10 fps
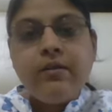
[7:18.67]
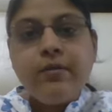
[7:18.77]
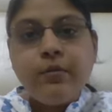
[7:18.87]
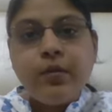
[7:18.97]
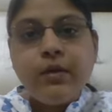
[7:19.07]

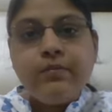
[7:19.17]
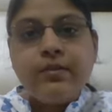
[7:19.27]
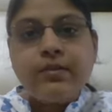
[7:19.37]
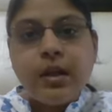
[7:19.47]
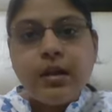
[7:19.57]
When we give the
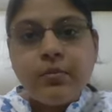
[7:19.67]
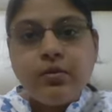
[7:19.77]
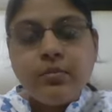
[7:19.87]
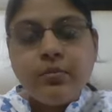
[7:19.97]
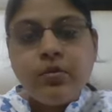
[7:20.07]

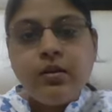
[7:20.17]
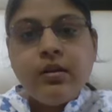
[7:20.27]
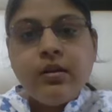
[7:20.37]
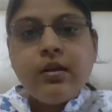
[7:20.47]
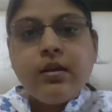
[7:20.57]
salbutamol,
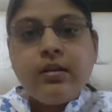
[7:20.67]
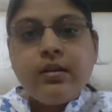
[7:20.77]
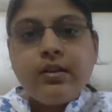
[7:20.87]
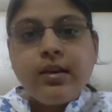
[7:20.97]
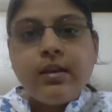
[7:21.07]

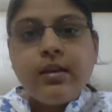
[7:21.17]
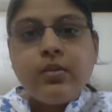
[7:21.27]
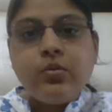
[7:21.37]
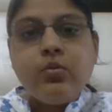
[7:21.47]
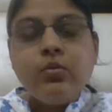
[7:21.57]
it can
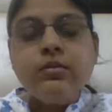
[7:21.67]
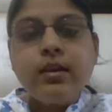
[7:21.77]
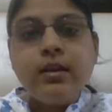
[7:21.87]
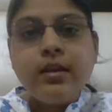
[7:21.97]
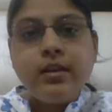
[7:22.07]
lead to
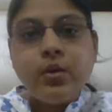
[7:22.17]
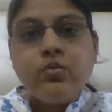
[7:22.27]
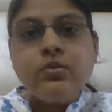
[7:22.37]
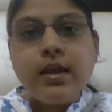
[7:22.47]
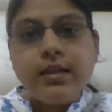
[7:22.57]
the
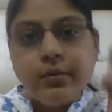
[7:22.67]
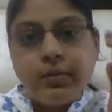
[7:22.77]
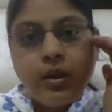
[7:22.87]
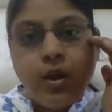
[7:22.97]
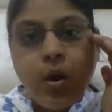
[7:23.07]
reduced
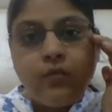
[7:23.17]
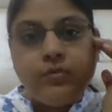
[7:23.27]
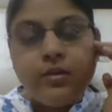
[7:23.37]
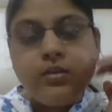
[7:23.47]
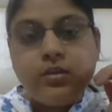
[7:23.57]
activity of
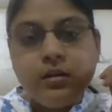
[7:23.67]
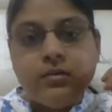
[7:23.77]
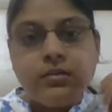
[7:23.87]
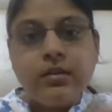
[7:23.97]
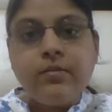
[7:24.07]
the
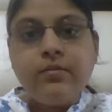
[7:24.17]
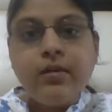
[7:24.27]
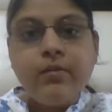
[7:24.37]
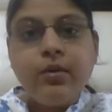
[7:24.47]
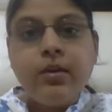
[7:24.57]
drugs
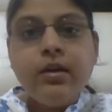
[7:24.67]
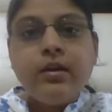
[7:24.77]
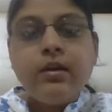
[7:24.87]
when we